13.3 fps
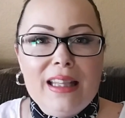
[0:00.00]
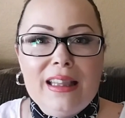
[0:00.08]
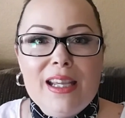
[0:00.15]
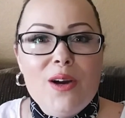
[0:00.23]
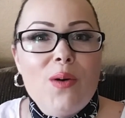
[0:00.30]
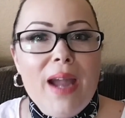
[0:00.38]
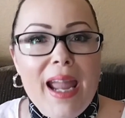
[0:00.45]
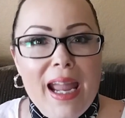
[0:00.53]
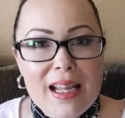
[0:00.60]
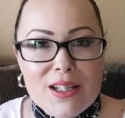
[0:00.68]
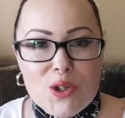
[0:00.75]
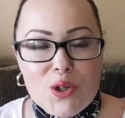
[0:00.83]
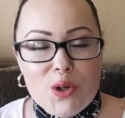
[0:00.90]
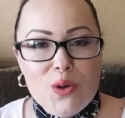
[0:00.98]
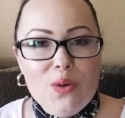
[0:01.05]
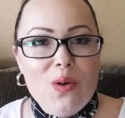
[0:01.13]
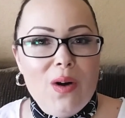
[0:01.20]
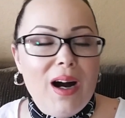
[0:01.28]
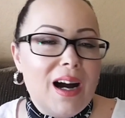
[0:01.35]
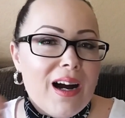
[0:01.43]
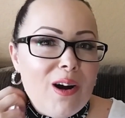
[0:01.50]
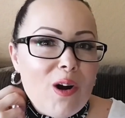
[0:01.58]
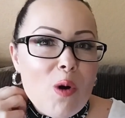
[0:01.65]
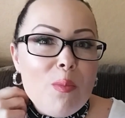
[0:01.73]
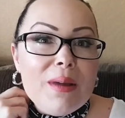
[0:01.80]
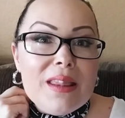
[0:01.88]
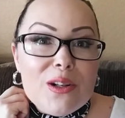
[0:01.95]
the okay to
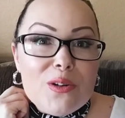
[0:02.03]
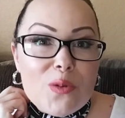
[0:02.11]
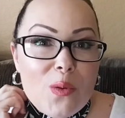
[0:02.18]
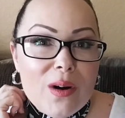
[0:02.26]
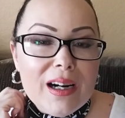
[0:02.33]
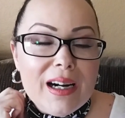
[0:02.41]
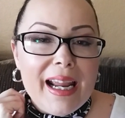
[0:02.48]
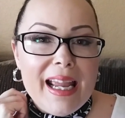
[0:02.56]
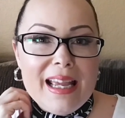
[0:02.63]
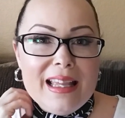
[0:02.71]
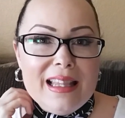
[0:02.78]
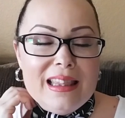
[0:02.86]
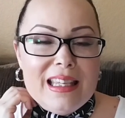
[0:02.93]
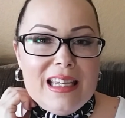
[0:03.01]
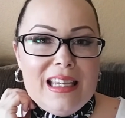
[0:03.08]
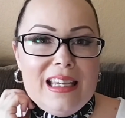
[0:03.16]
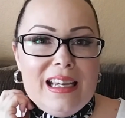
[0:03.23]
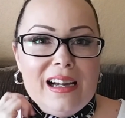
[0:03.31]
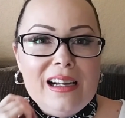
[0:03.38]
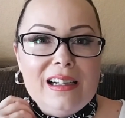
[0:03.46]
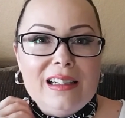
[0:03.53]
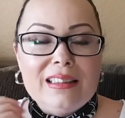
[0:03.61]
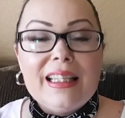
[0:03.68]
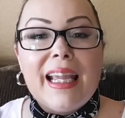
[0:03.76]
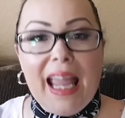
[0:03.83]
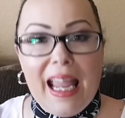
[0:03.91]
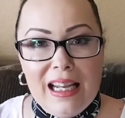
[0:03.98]
open the door, and
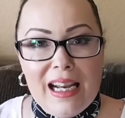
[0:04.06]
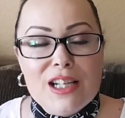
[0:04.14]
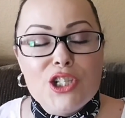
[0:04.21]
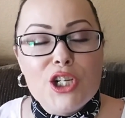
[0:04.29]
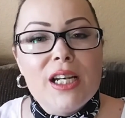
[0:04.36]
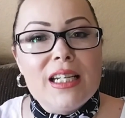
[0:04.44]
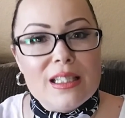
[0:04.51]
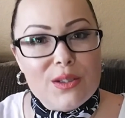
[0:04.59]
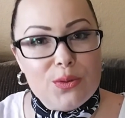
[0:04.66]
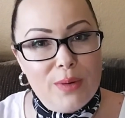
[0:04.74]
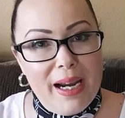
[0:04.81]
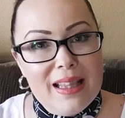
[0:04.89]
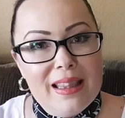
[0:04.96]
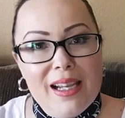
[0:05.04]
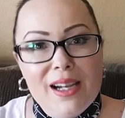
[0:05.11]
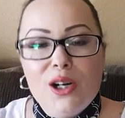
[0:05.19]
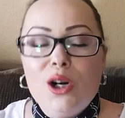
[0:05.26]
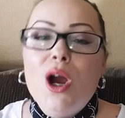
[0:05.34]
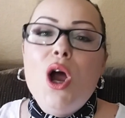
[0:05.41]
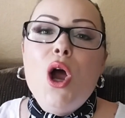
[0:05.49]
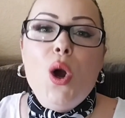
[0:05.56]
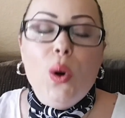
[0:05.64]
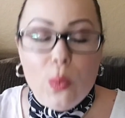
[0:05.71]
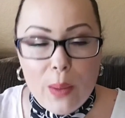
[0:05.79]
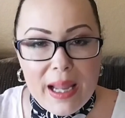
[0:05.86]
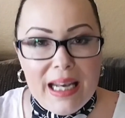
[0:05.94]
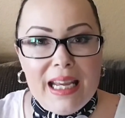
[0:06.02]
the gate agent is right there
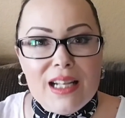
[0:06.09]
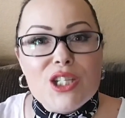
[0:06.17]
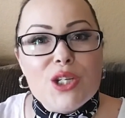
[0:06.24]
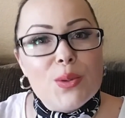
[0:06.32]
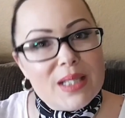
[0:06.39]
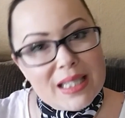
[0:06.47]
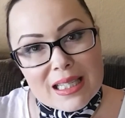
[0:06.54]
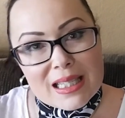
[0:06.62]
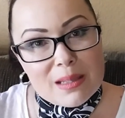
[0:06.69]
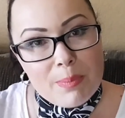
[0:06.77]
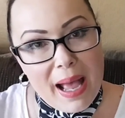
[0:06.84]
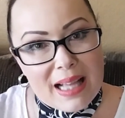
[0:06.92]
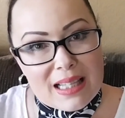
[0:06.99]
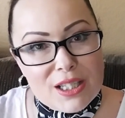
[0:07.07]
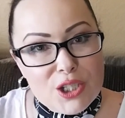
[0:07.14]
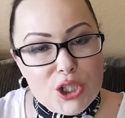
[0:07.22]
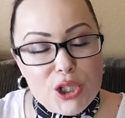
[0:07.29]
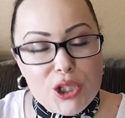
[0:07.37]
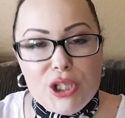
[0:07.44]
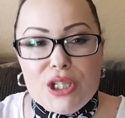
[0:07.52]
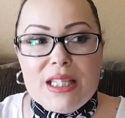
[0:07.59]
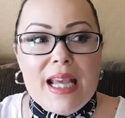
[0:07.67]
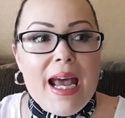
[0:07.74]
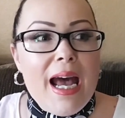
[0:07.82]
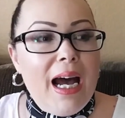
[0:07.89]
waiting to assist the passengers,